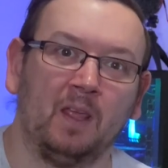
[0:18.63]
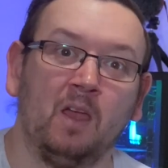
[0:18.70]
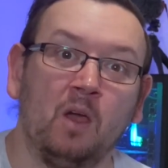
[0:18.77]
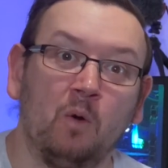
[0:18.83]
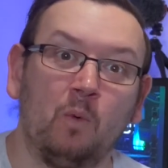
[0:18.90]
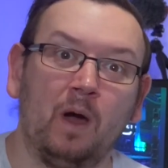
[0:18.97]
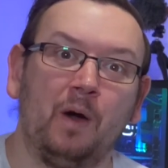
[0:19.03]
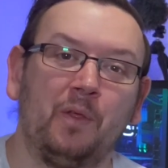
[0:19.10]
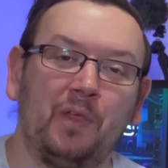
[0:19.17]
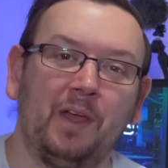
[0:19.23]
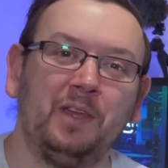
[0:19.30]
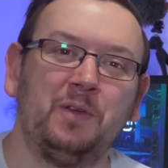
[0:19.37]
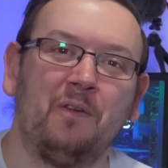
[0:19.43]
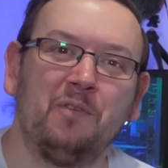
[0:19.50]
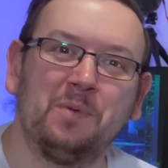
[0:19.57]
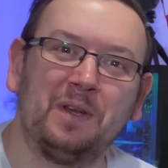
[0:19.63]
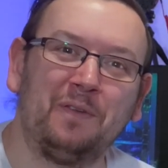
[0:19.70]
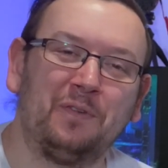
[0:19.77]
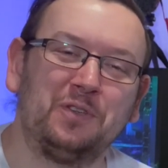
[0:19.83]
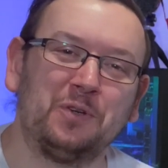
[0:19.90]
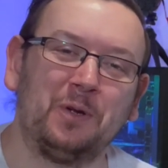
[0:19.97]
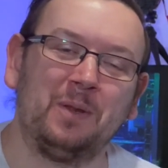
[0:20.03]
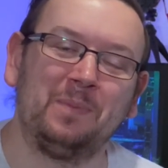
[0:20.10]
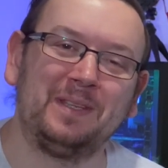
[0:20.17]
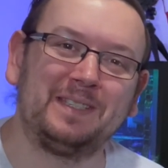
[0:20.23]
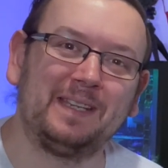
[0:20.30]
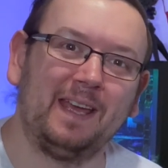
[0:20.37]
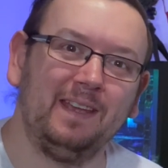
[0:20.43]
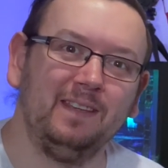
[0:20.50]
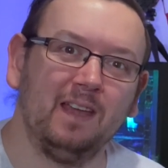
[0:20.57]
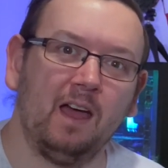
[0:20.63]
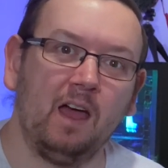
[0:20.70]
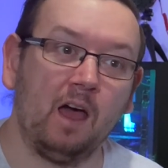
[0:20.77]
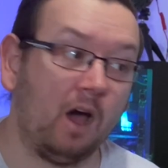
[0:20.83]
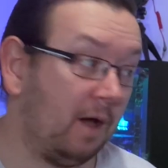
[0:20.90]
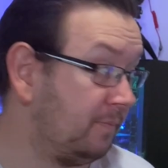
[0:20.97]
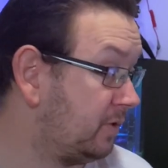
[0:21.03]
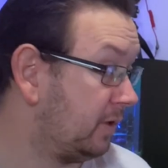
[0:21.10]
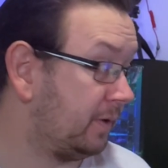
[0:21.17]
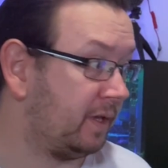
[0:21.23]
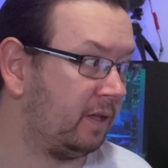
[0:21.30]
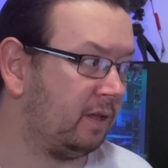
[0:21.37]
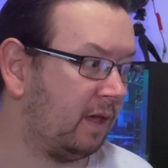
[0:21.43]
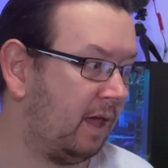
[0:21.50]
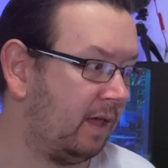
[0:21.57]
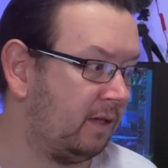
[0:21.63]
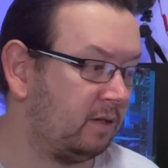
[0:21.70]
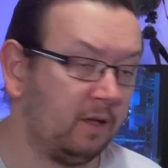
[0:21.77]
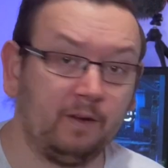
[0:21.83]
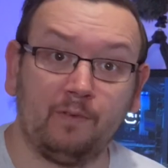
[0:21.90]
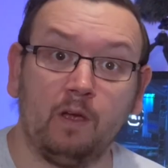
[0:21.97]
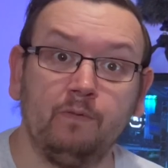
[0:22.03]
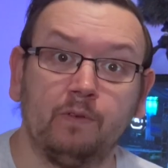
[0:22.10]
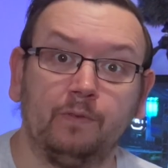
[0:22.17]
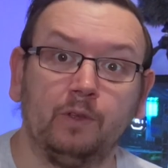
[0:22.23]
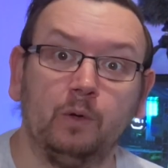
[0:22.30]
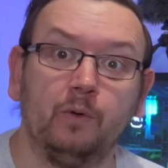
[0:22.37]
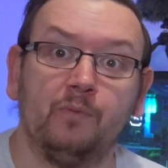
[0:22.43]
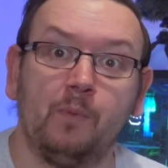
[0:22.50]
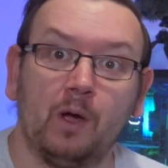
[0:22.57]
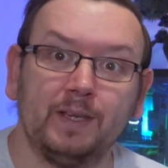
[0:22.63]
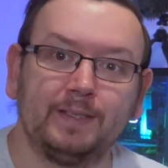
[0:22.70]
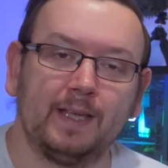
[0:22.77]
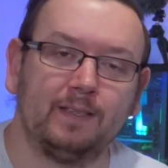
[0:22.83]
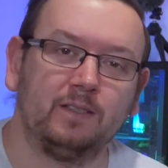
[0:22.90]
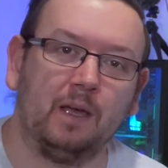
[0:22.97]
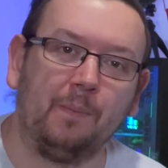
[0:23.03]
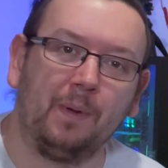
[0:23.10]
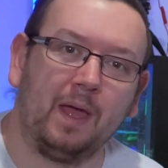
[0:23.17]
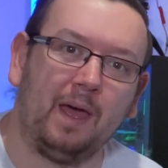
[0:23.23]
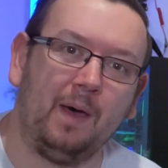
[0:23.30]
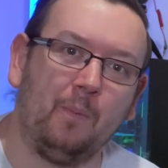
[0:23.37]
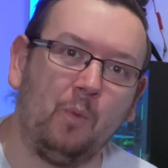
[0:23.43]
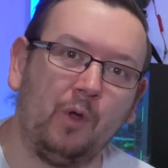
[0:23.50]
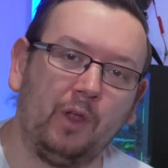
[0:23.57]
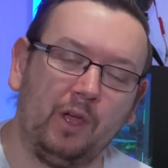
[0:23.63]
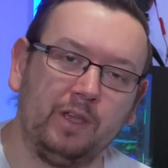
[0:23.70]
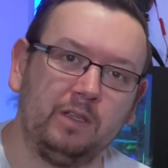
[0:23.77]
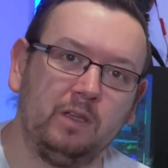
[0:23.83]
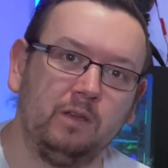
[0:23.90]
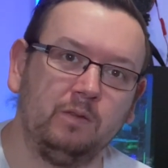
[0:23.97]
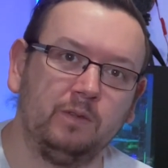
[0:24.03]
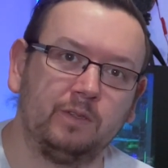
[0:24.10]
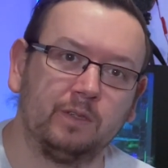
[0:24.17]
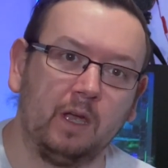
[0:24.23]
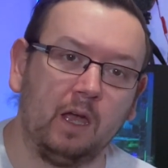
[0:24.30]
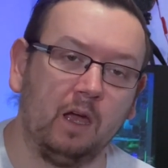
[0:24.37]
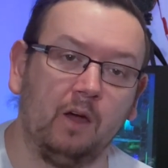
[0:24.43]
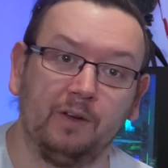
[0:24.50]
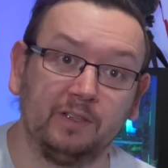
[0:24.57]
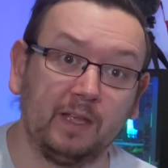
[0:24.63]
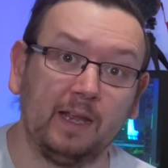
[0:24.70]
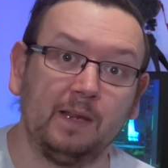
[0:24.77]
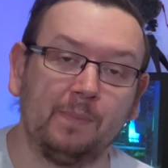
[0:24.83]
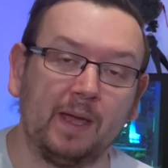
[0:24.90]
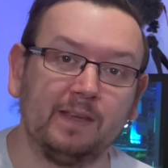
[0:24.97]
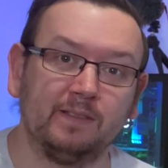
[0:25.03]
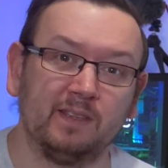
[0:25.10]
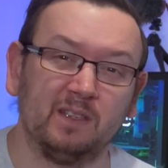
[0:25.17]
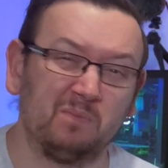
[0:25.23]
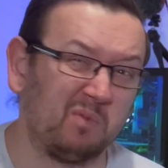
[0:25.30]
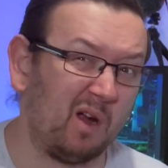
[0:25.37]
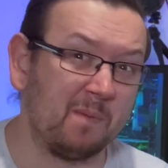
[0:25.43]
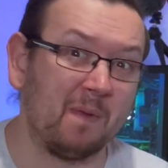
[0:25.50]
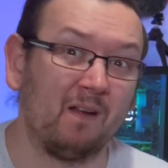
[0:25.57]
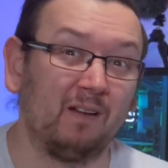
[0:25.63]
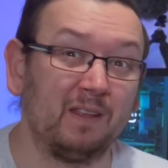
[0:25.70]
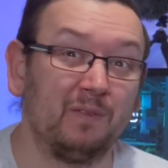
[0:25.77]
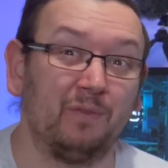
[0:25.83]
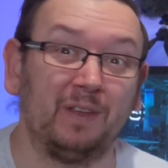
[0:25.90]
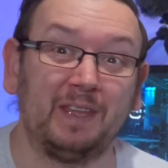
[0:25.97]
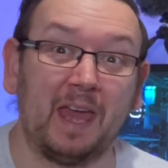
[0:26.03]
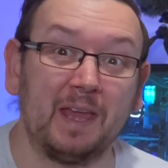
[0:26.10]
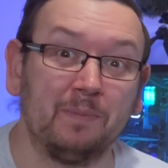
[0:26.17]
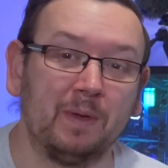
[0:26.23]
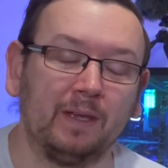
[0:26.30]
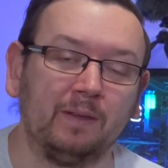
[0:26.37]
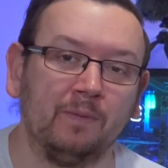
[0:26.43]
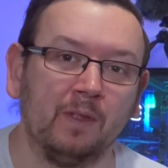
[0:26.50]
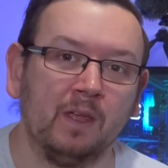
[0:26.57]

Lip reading: Well, thank you everybody for joining me today. I'm doing a kind of overview of my setup and what I use on a daily basis, primarily for gaming.